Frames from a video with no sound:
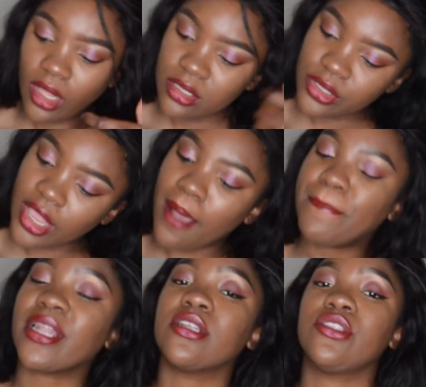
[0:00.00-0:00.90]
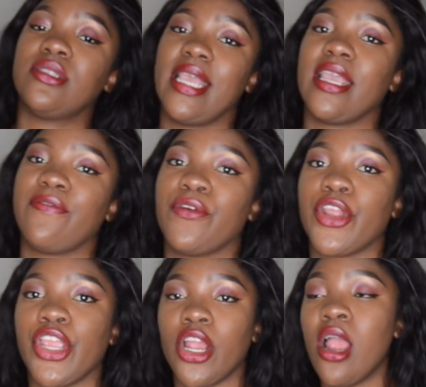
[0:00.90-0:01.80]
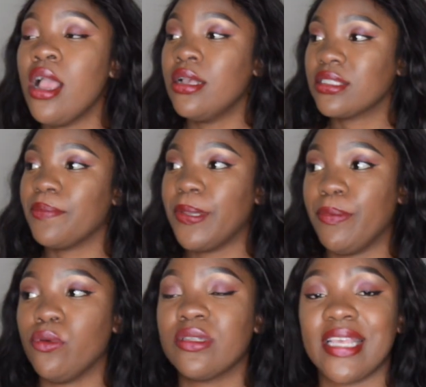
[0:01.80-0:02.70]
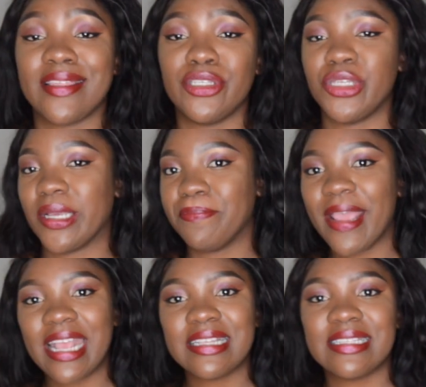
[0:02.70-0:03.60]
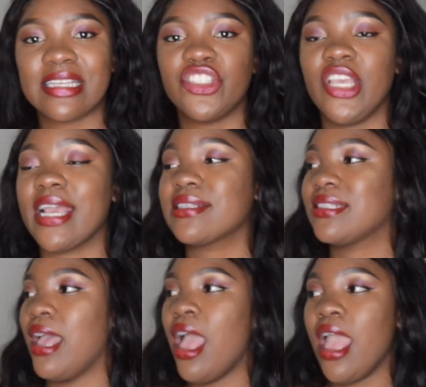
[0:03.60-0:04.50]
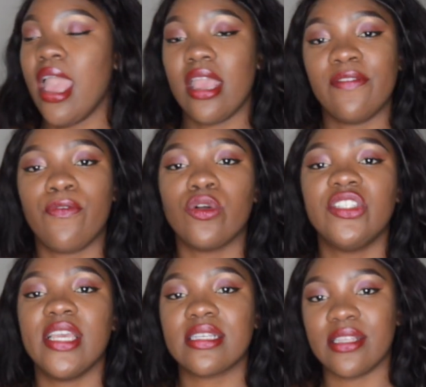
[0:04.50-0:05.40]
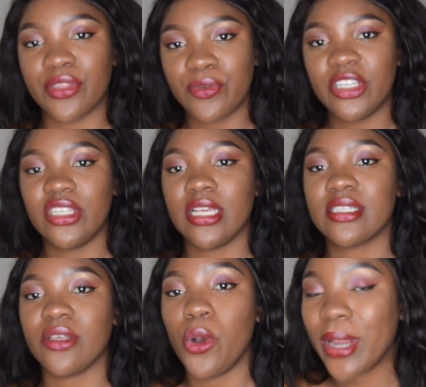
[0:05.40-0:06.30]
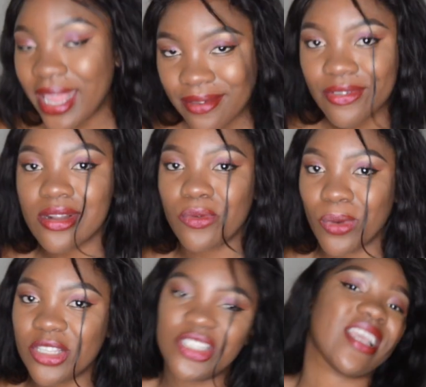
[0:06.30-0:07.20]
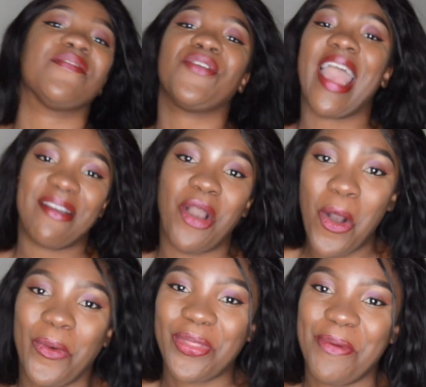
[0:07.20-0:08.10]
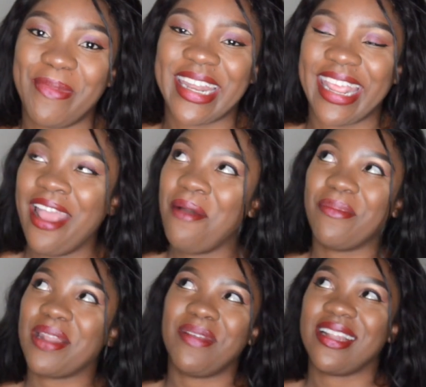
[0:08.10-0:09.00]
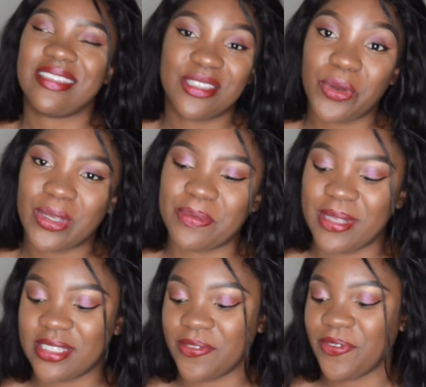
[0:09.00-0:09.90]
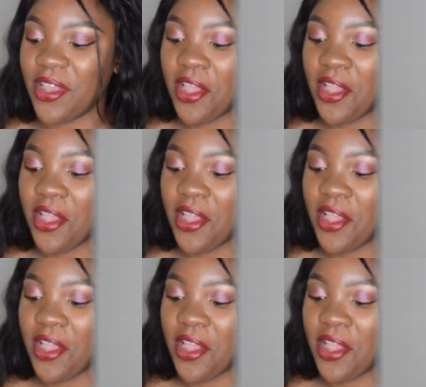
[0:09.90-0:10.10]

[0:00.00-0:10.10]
So yeah, better to take it for a year. Some people will say that you can pay in 6 checks, in 4 checks, in 3 checks, or even in 1 check if you have all the money. But I mean, it's so expensive.